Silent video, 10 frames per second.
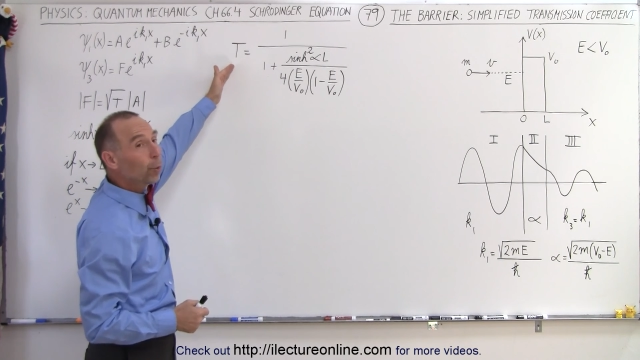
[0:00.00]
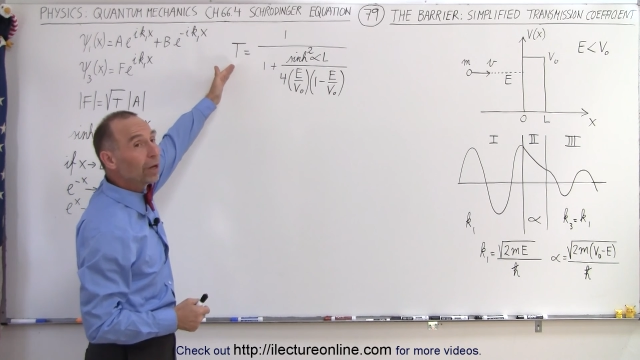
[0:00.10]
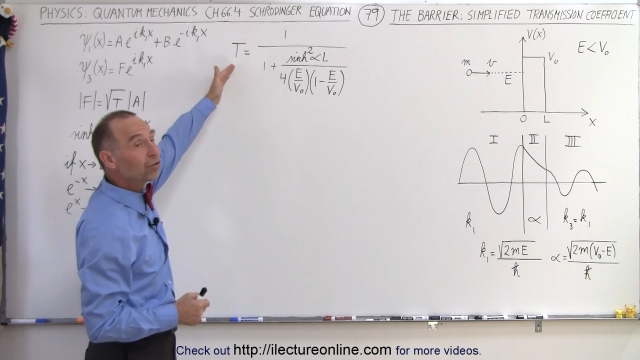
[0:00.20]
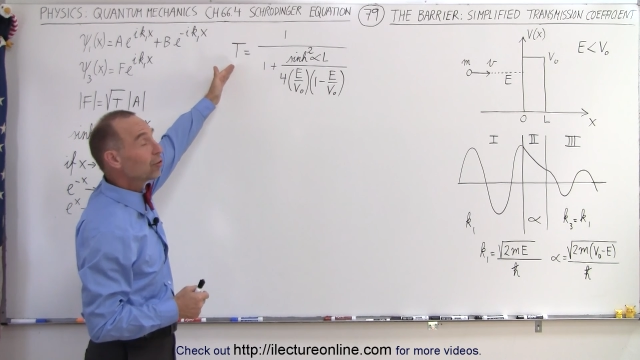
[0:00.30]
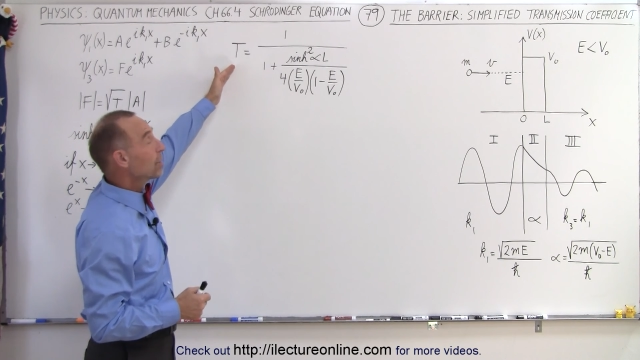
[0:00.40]

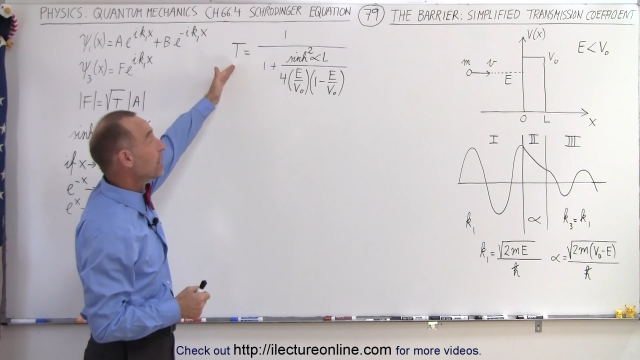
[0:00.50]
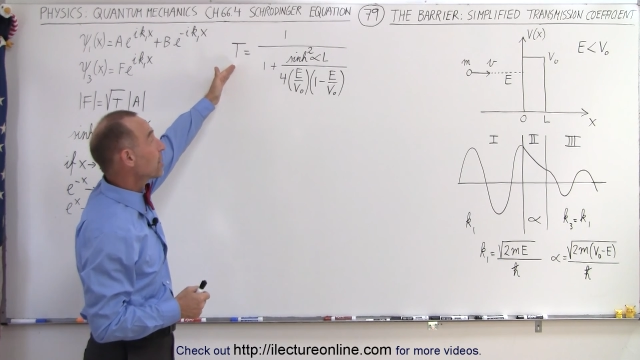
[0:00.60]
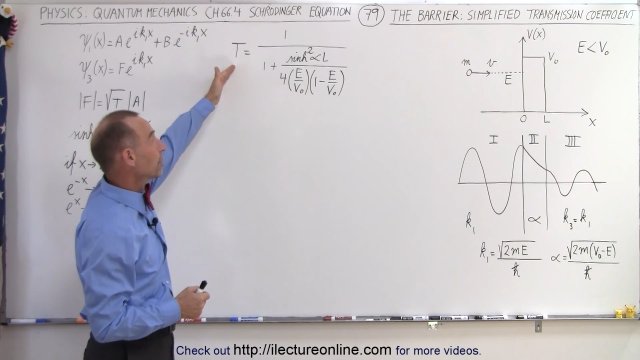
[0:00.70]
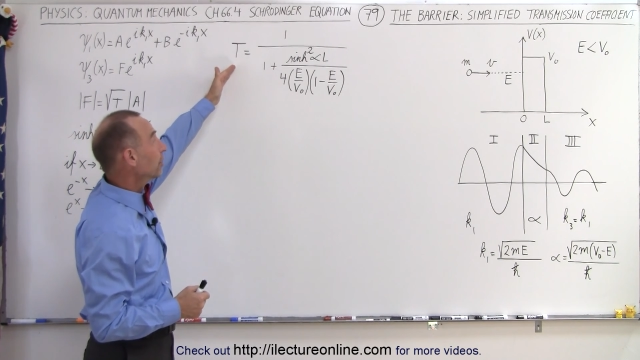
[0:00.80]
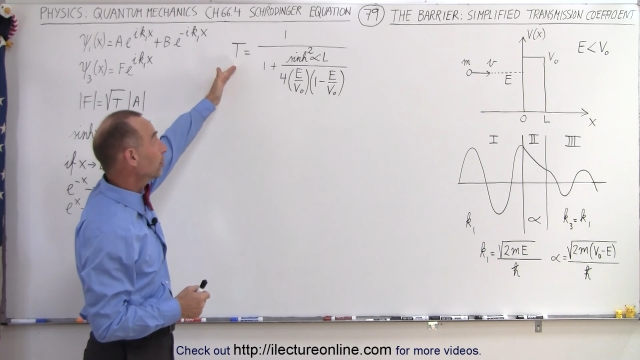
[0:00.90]
equation
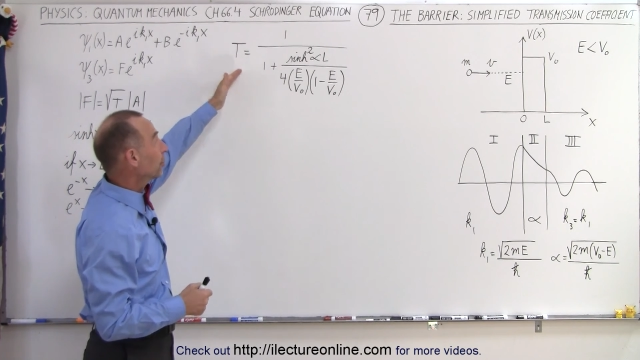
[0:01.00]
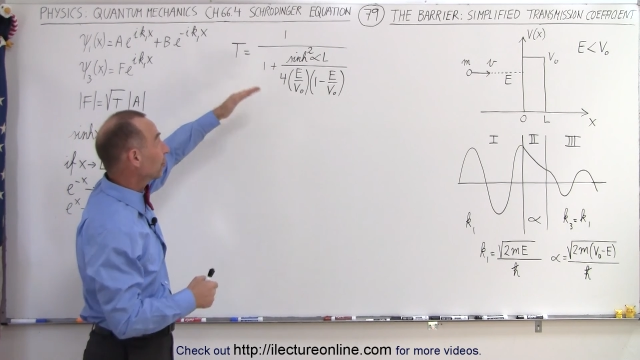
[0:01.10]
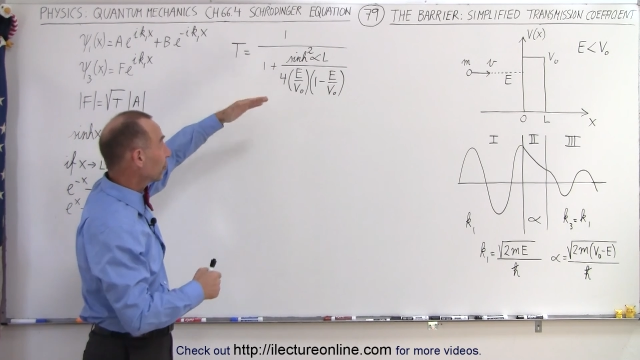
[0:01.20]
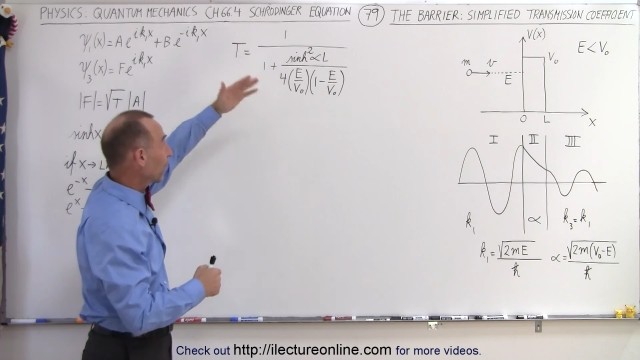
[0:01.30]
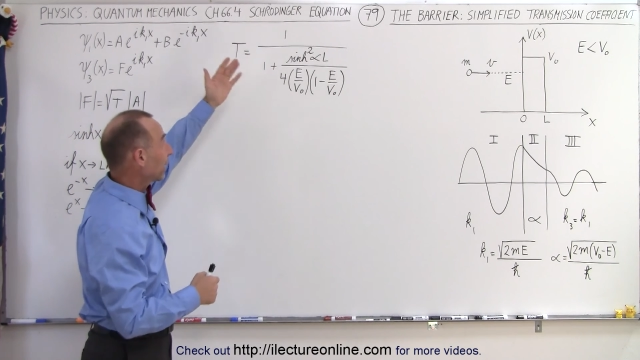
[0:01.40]
here,
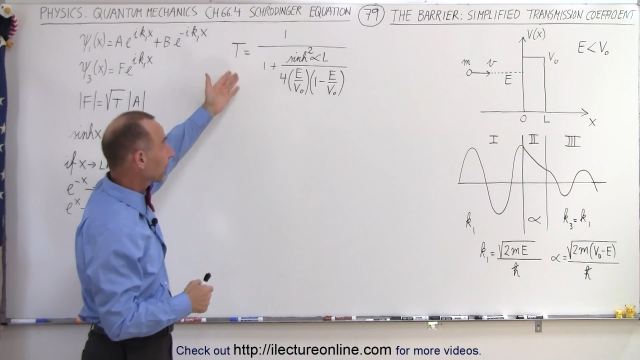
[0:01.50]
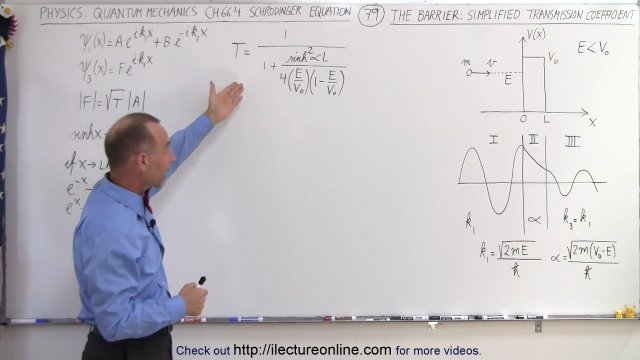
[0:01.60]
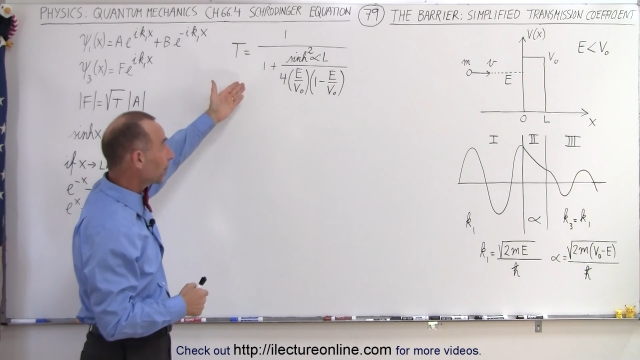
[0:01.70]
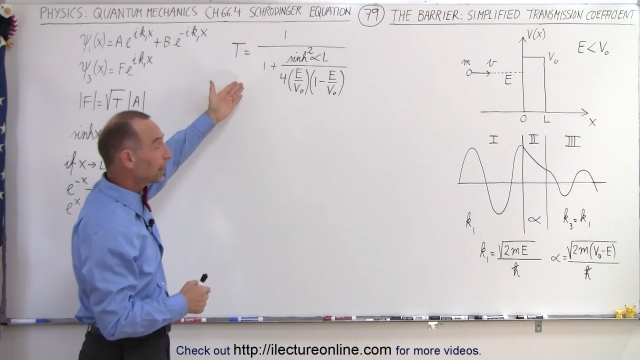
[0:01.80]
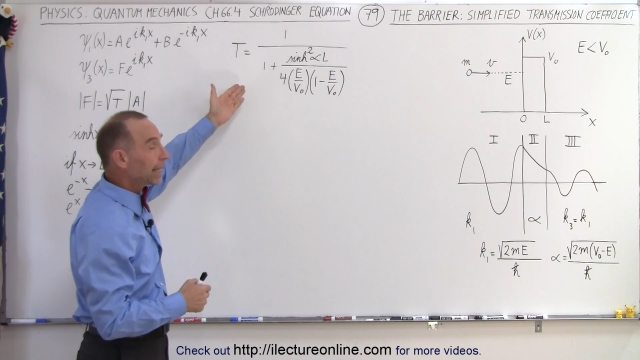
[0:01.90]
which is rather
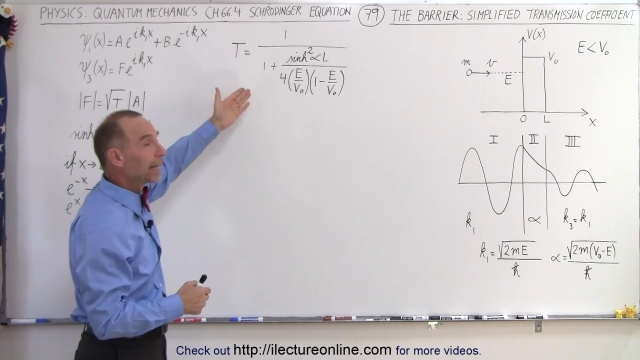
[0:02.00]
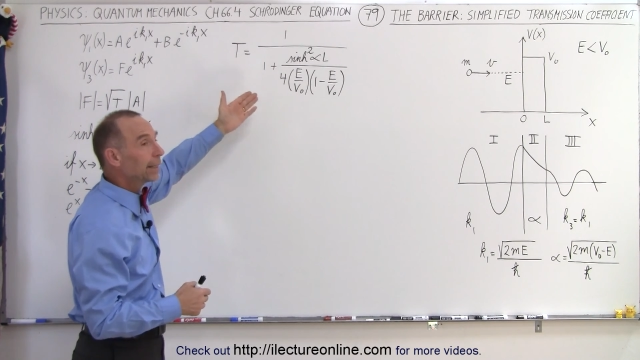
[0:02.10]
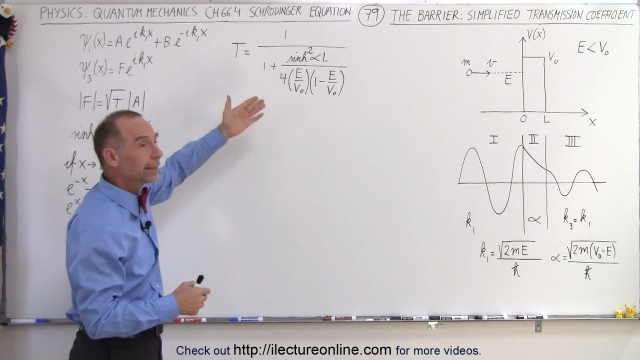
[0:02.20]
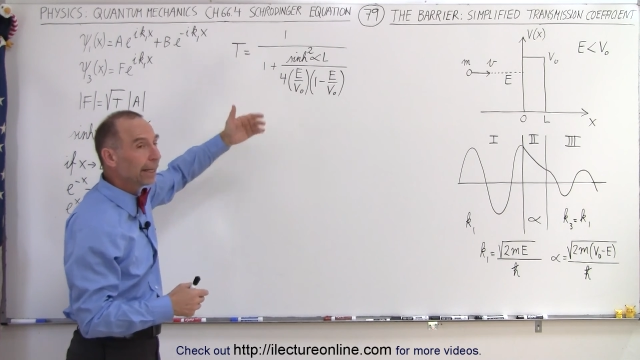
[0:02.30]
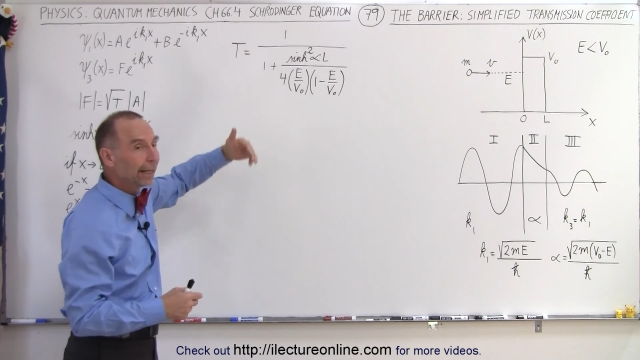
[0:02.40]

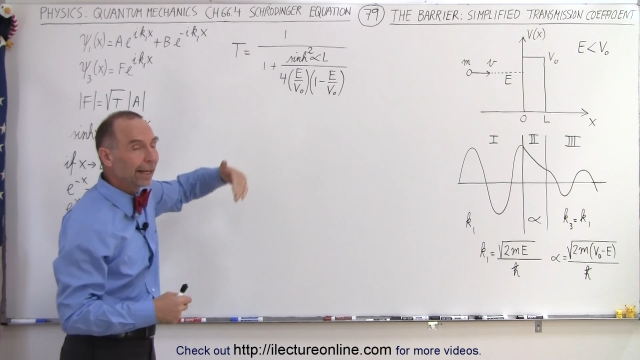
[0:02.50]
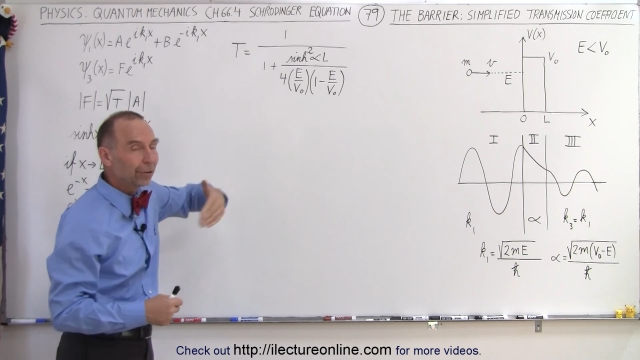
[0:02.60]
complicated,